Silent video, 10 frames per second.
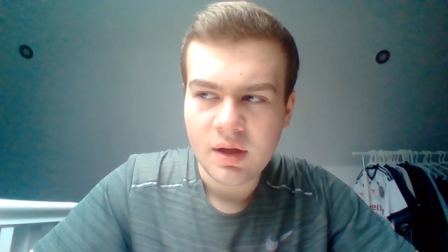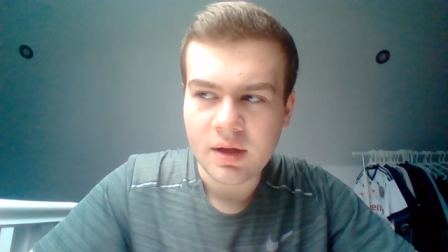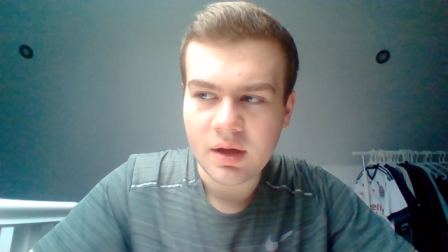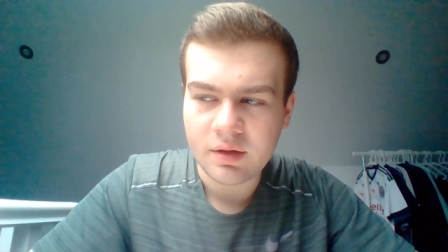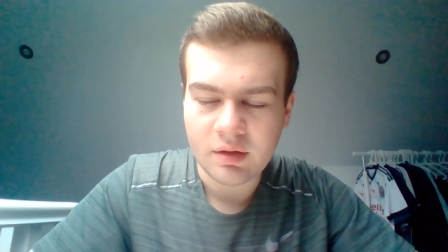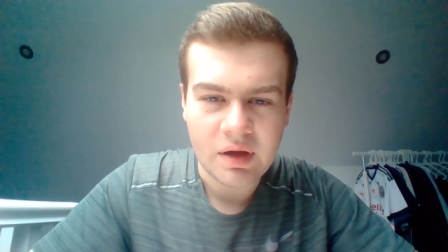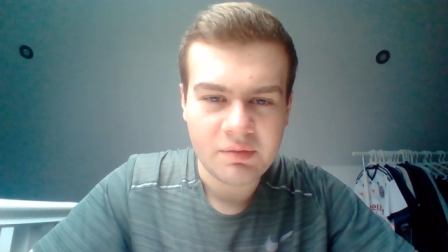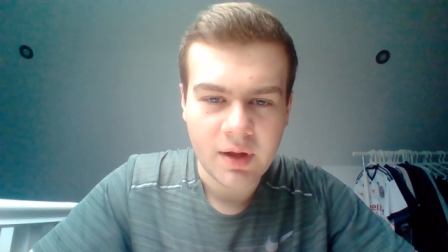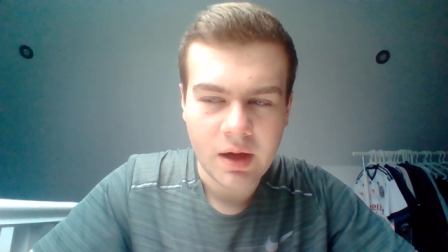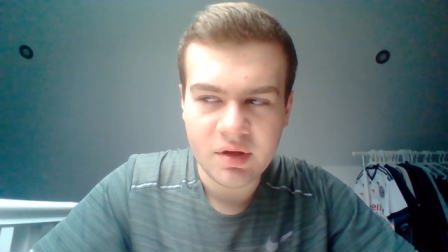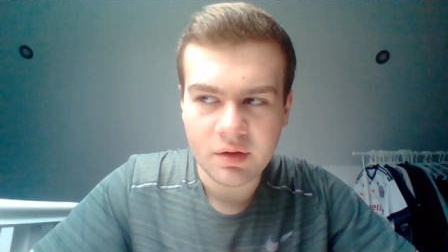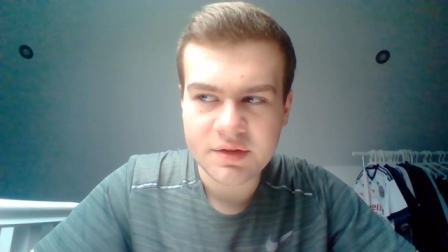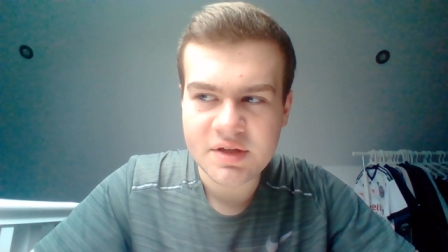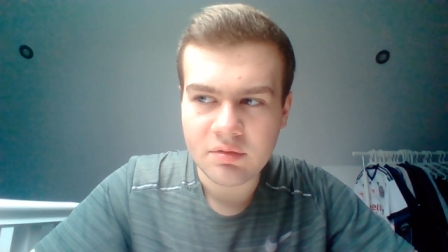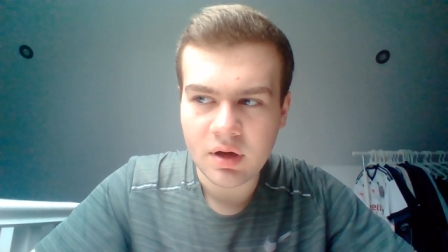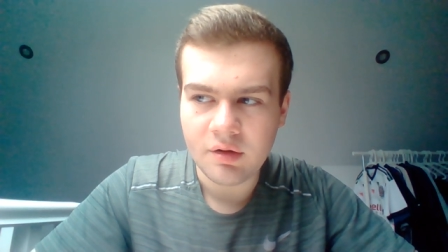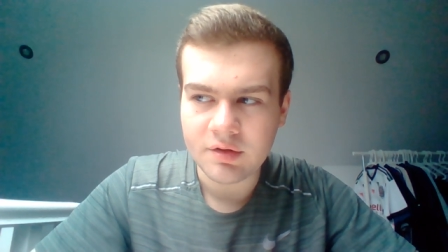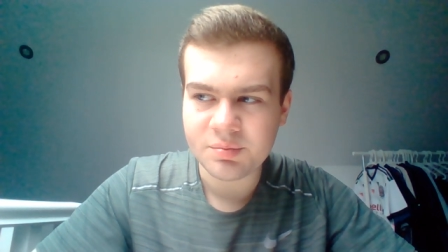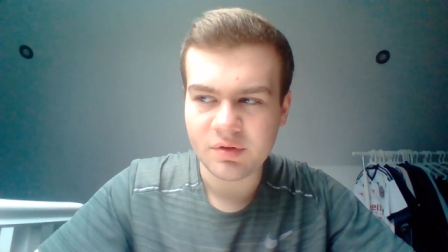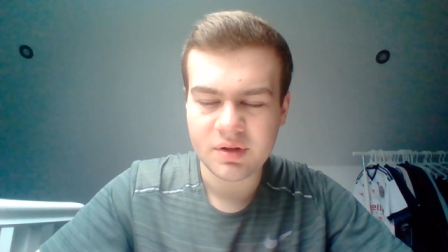I know Afolabi got 2
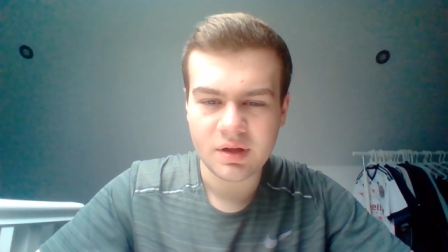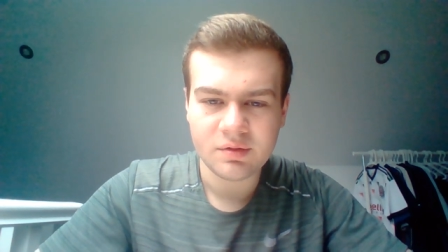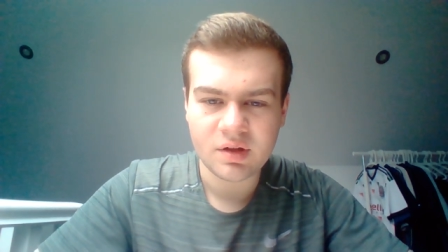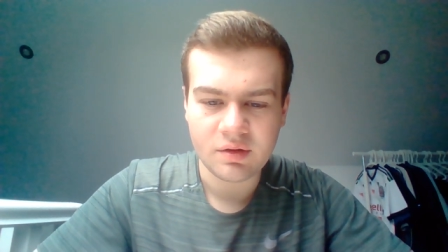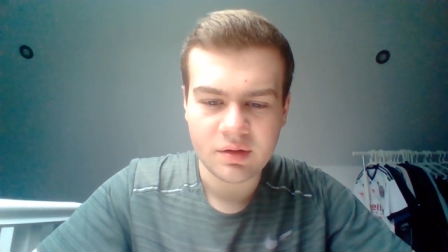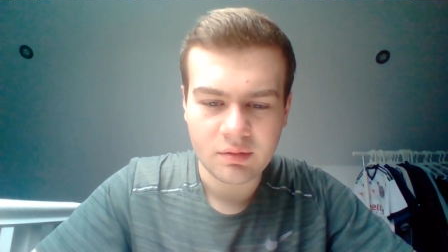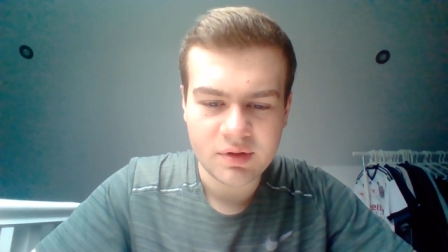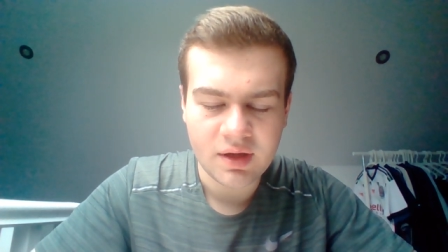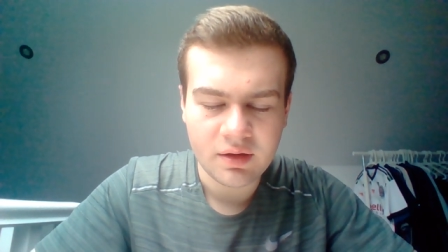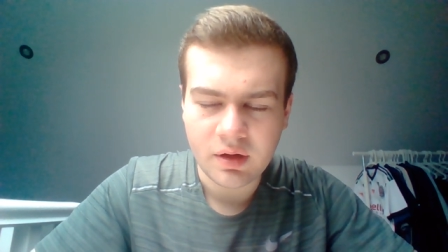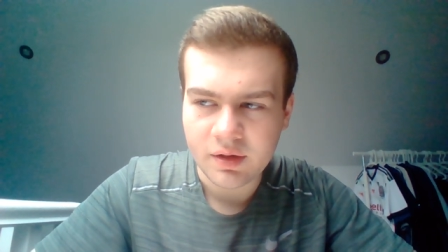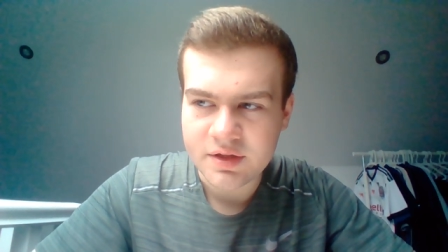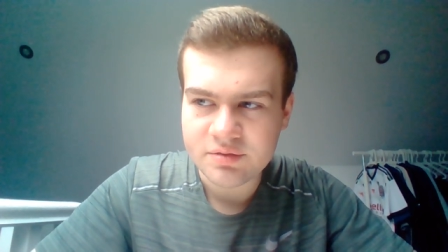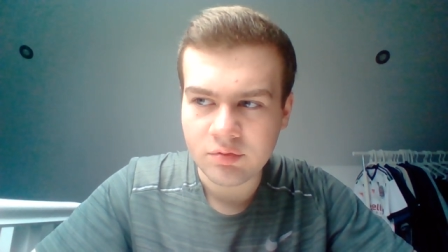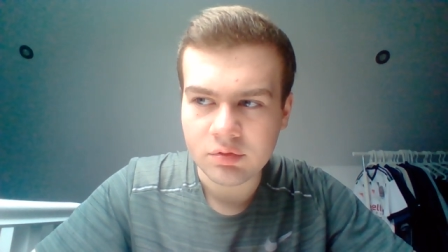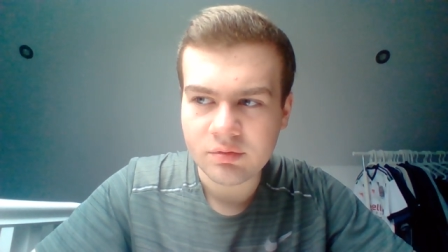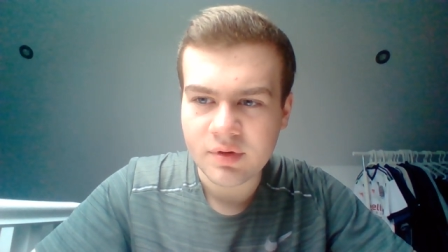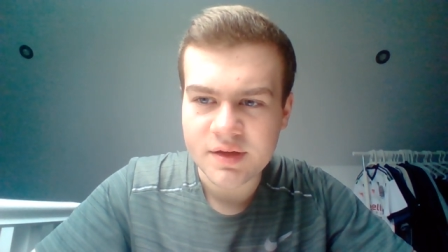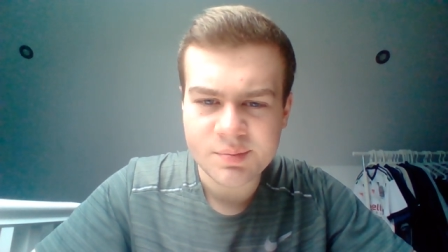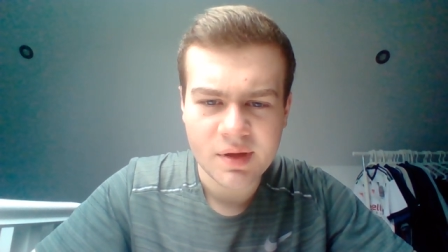goals, but I think Dylan Connolly's work
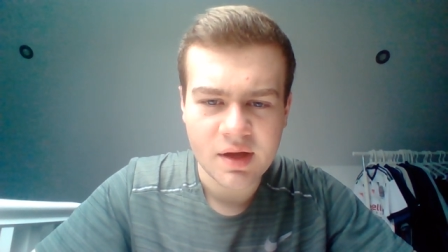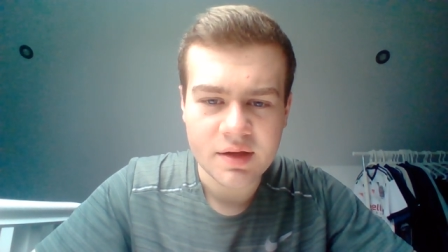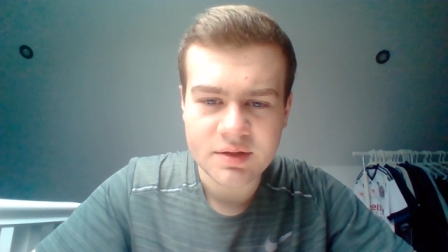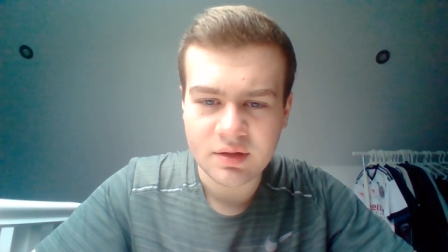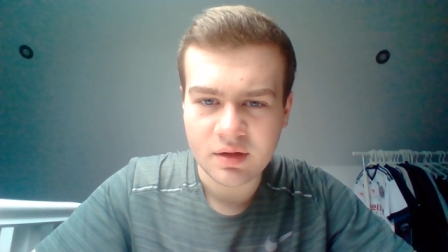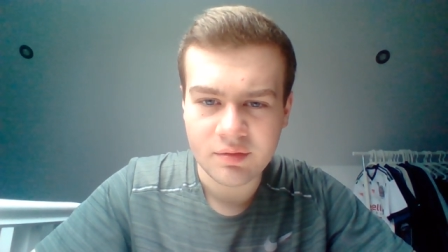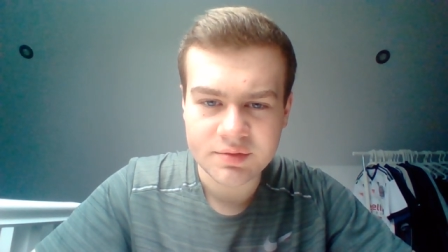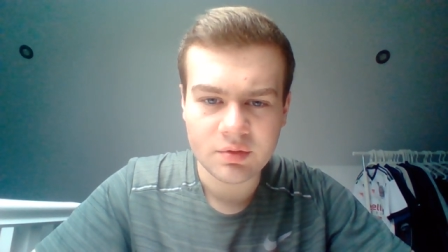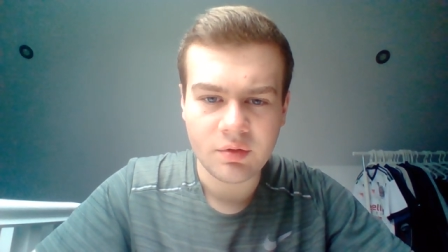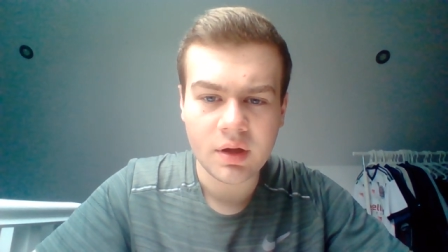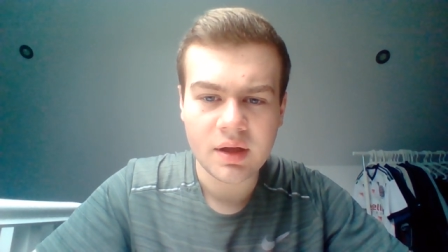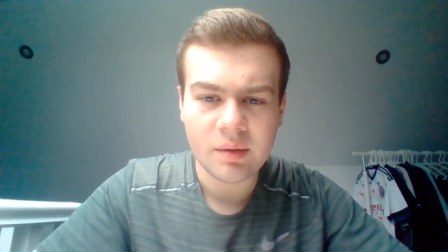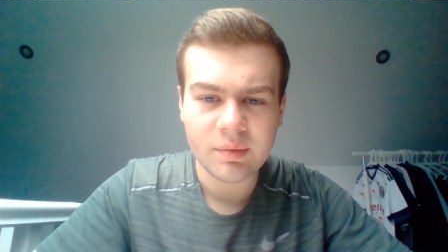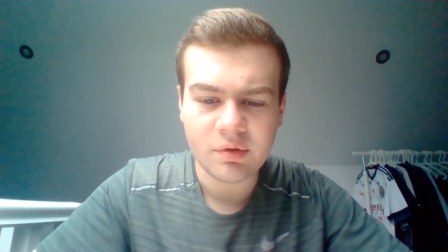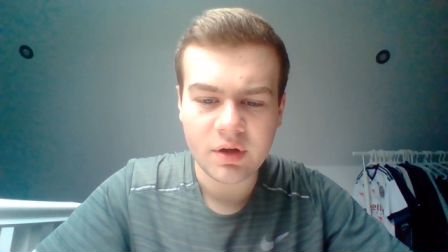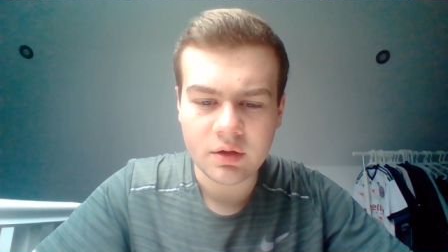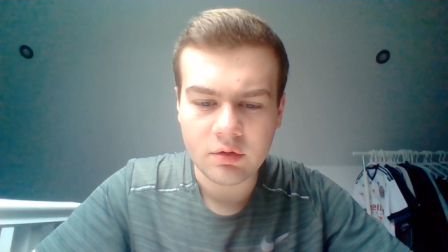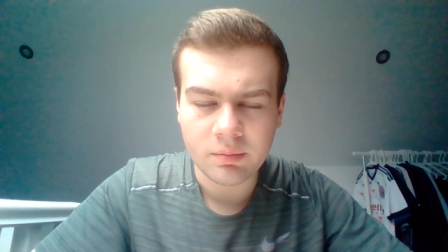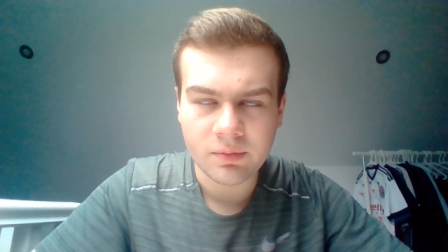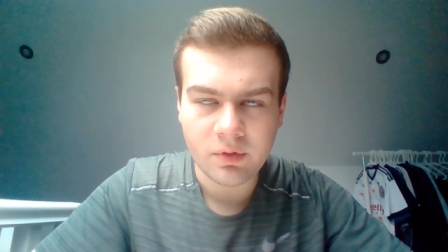rate is pace. You can always rely on him to put in a
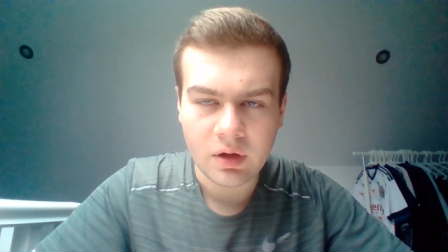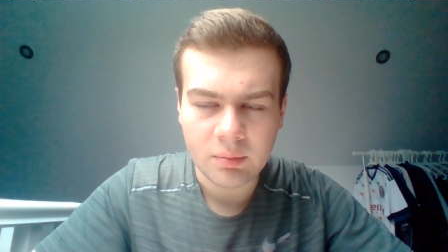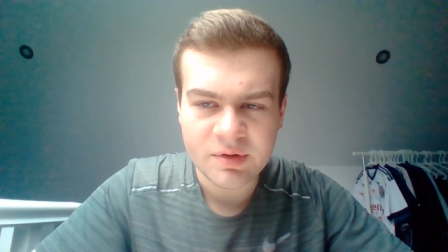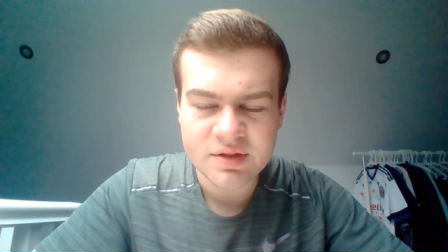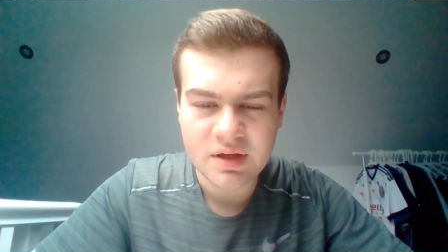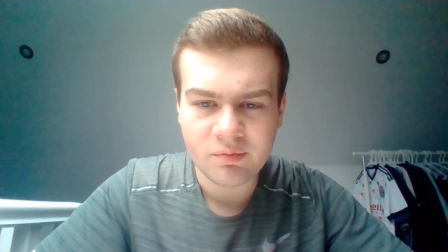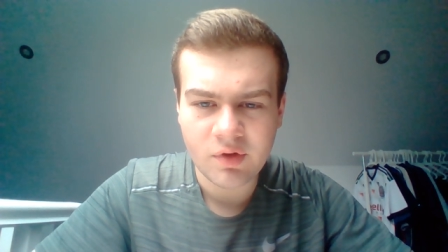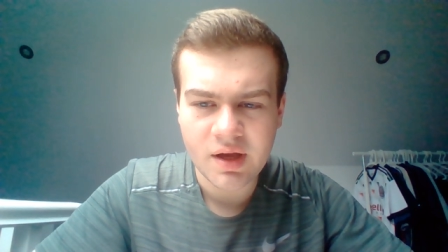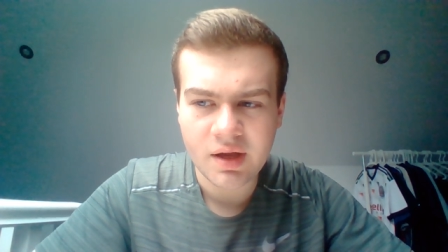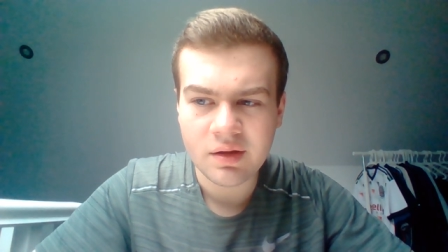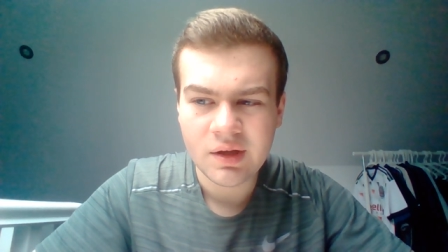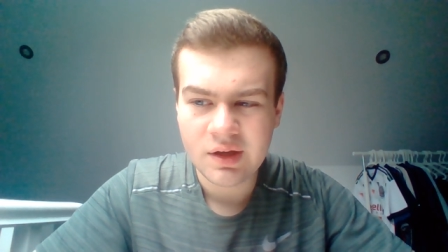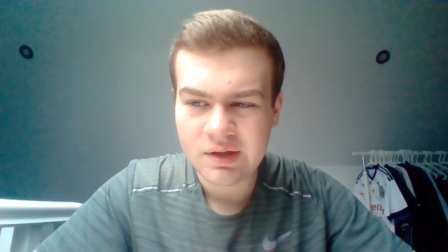good performance, even when